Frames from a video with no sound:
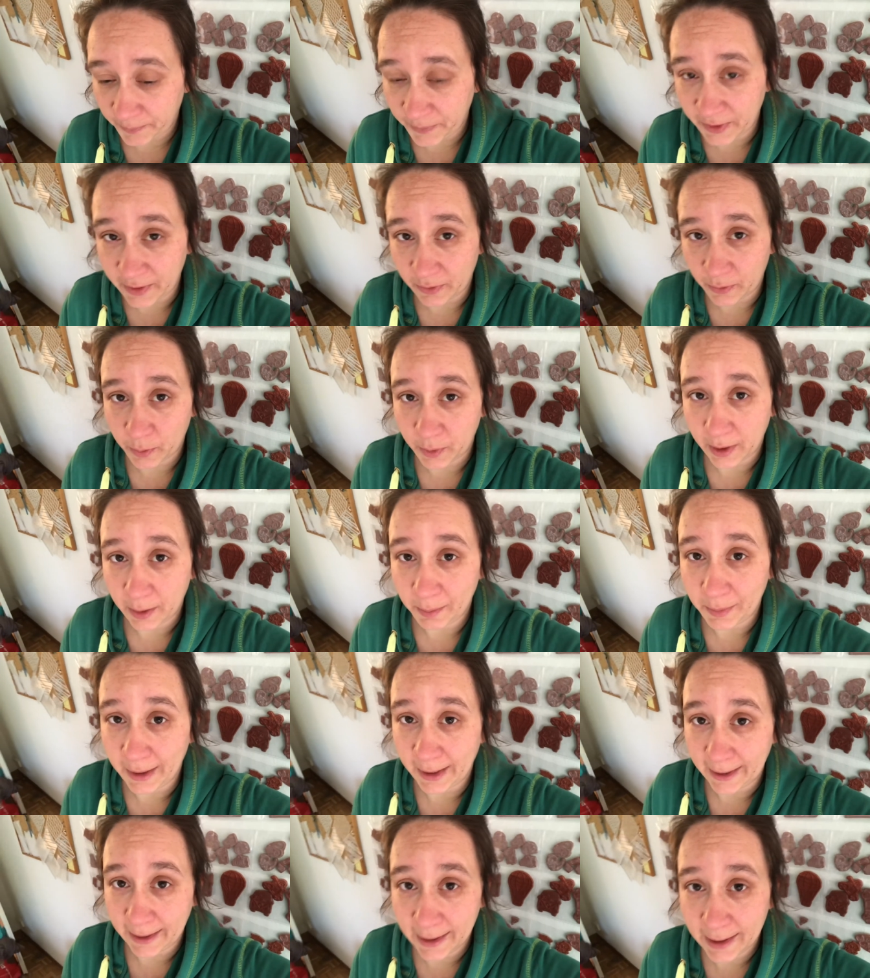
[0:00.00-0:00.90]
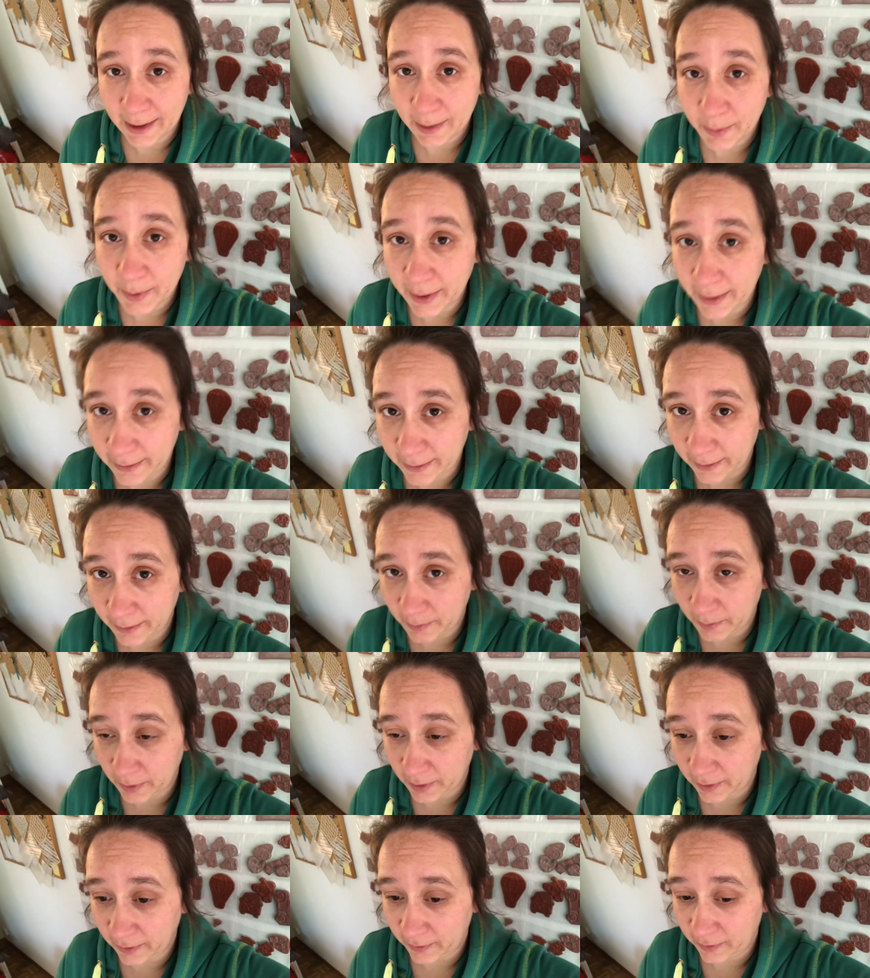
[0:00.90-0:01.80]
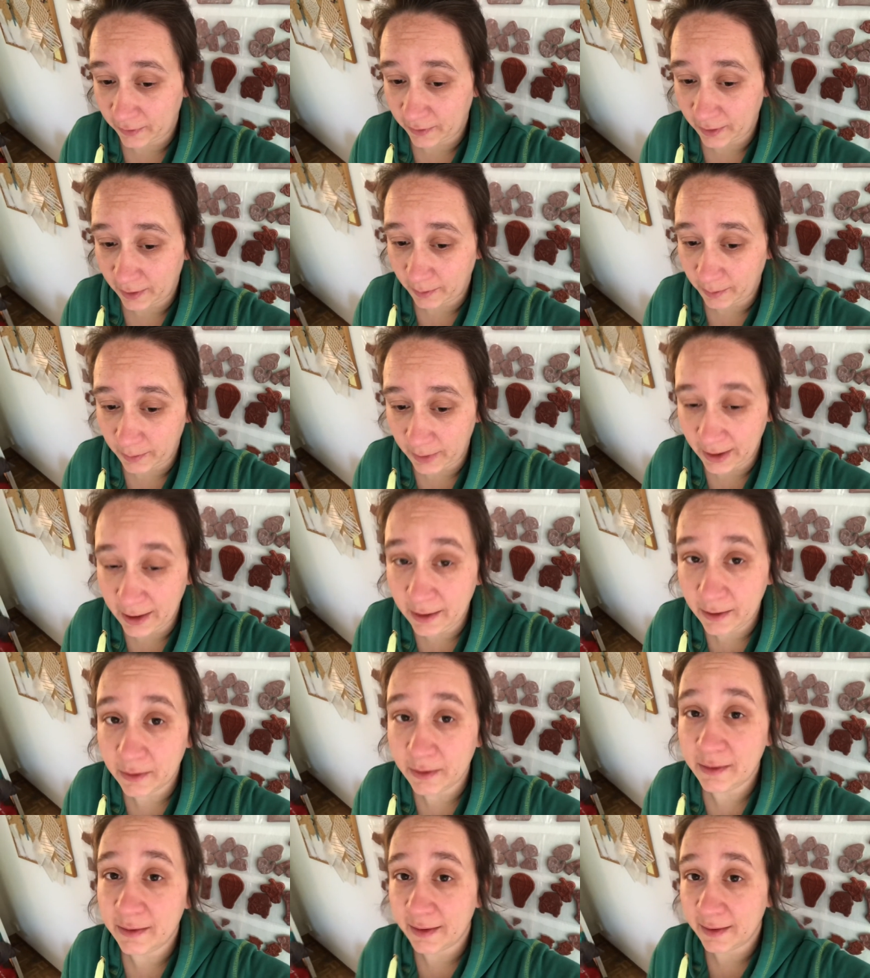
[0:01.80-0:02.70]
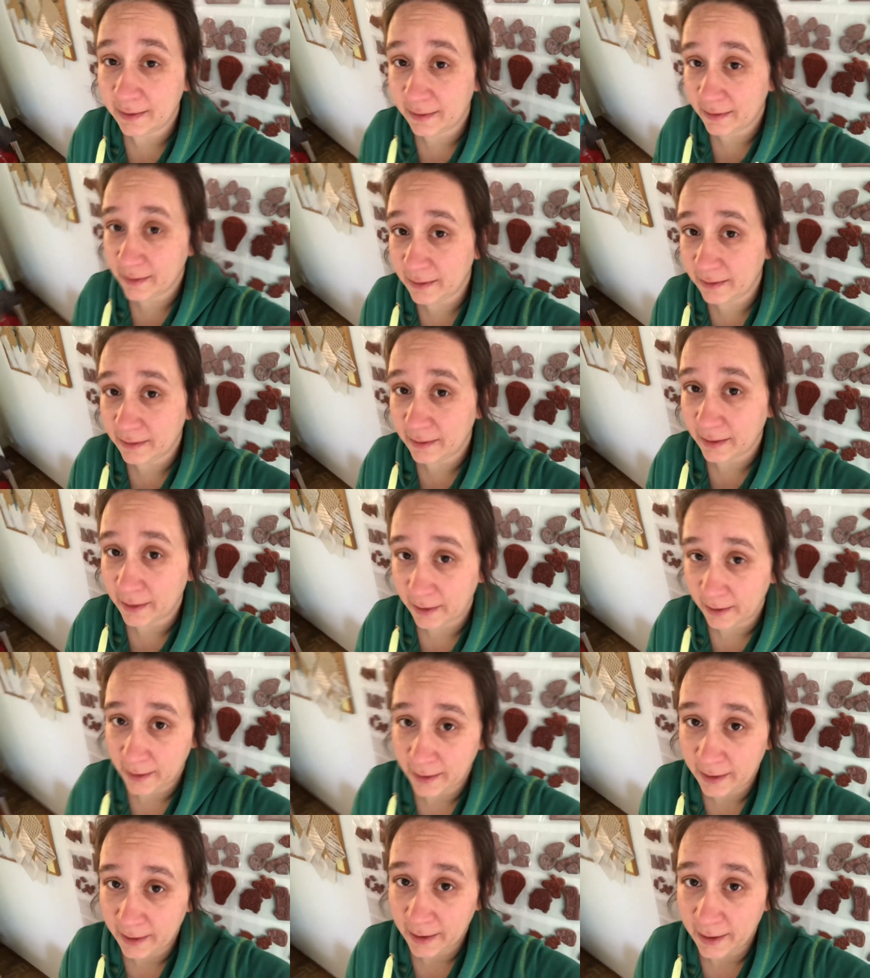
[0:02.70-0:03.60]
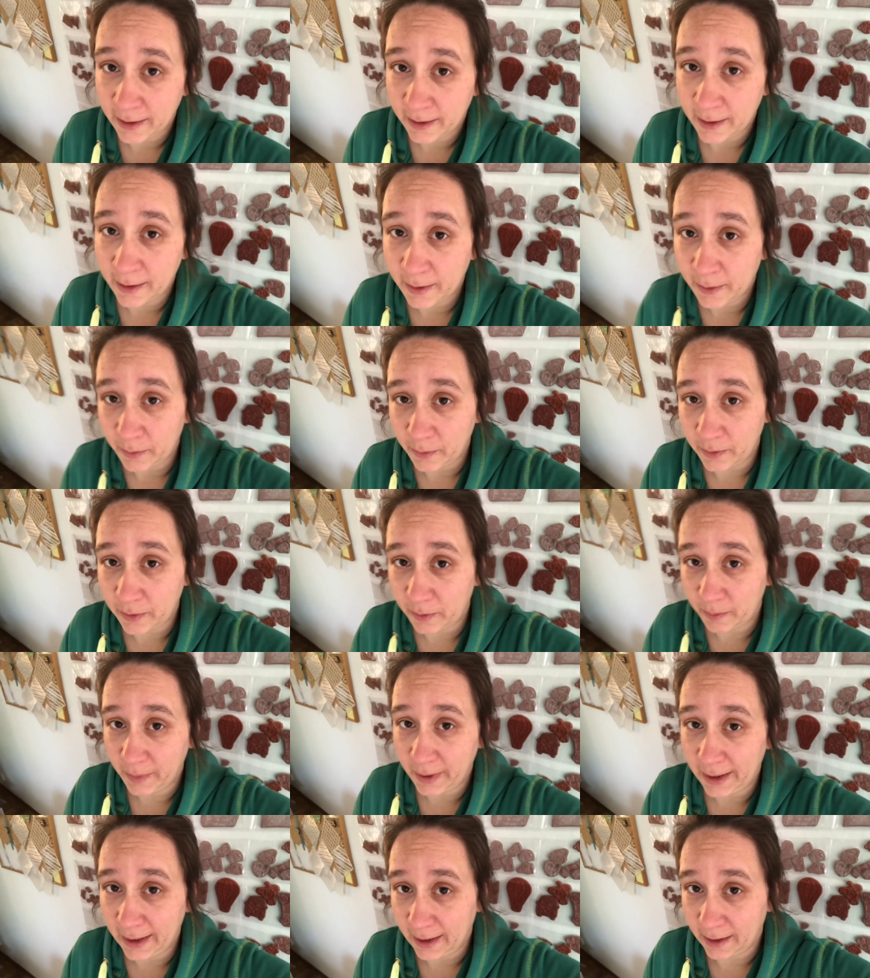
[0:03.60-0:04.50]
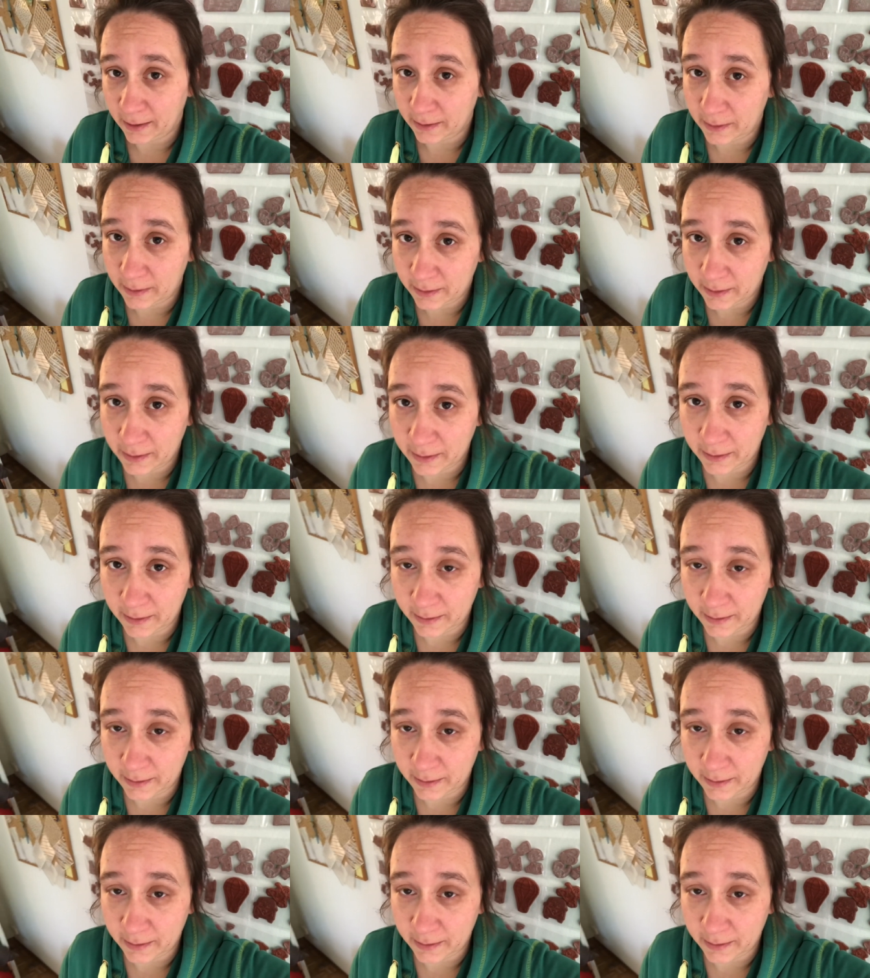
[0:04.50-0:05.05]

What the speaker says: that's what I'm lacking a bit, because I'm inconsistent with my health